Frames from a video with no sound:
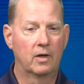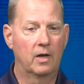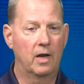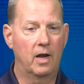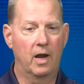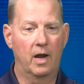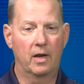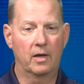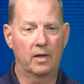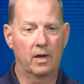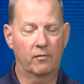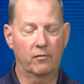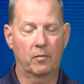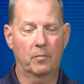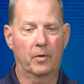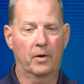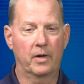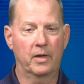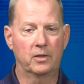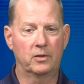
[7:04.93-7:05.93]
And
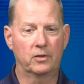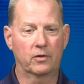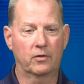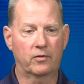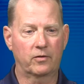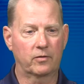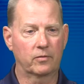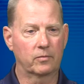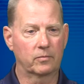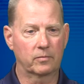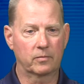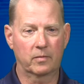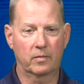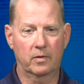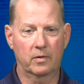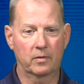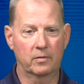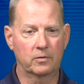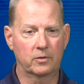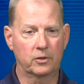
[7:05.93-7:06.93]
everybody just
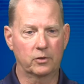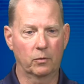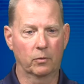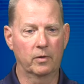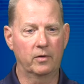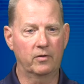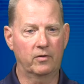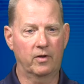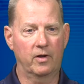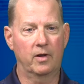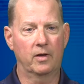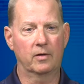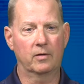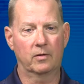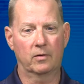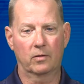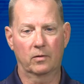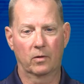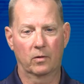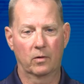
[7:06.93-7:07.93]
joins in,
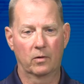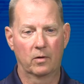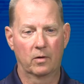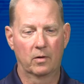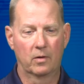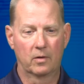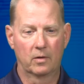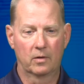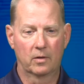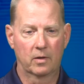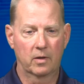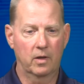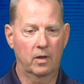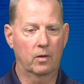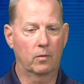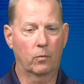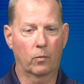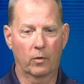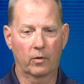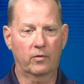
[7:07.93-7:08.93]

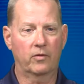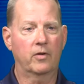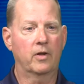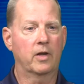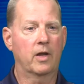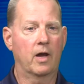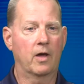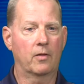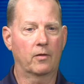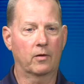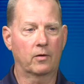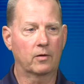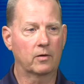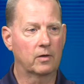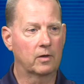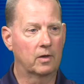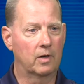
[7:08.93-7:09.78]
it works together.